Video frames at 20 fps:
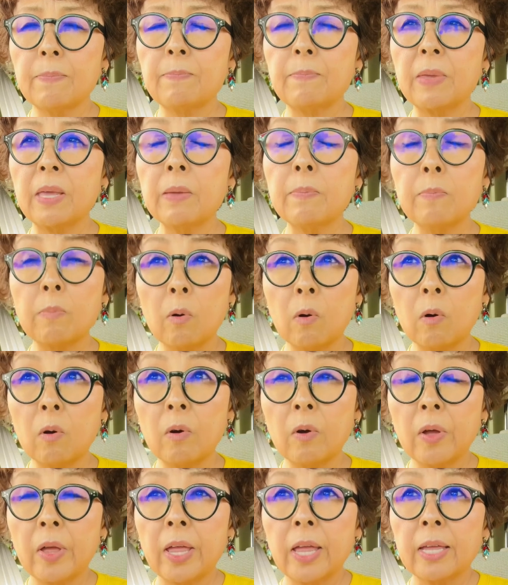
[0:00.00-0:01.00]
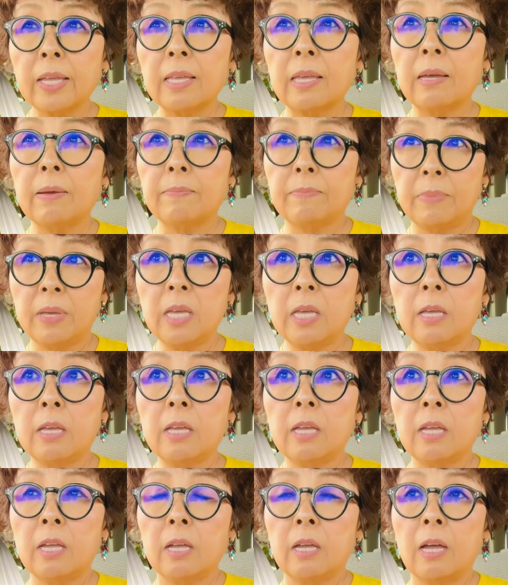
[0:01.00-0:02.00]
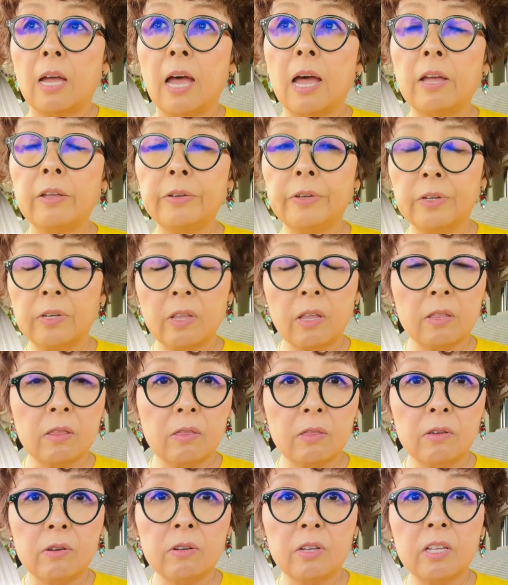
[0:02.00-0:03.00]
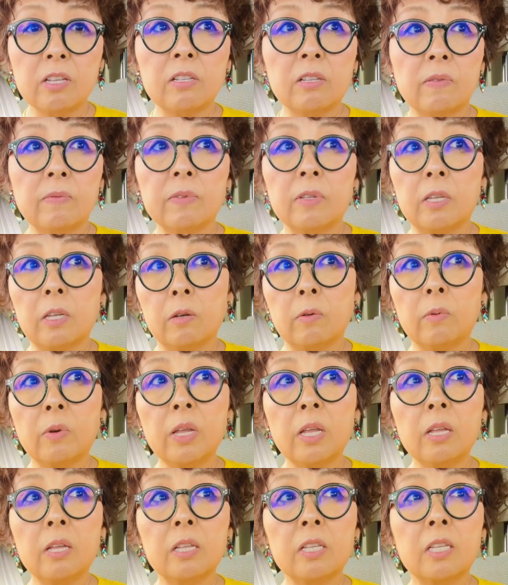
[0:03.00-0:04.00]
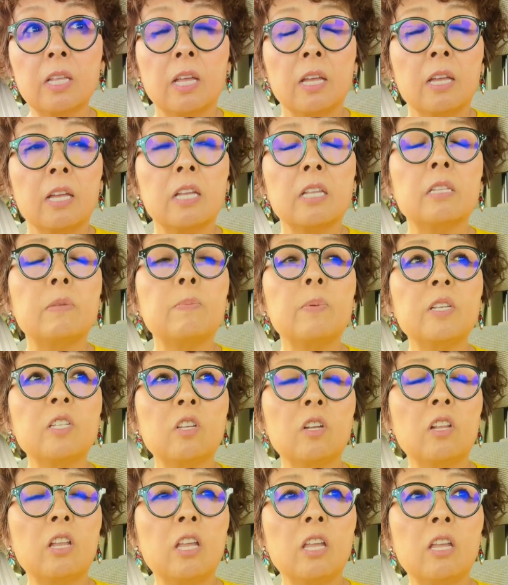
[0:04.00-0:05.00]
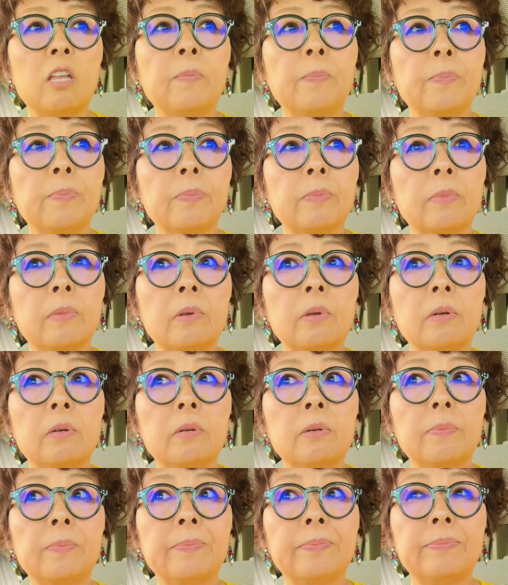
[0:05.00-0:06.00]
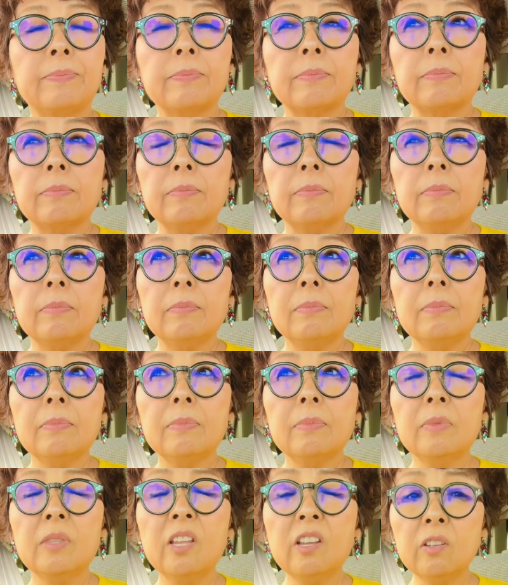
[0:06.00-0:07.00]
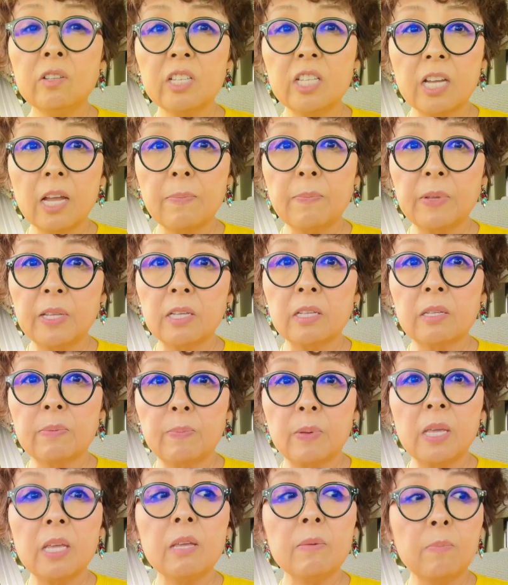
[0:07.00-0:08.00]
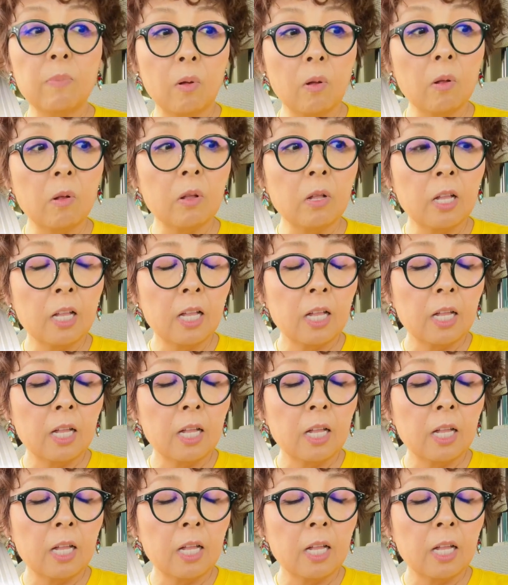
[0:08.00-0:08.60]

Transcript: people can be higher than 37 degrees, especially um, non-Japanese people.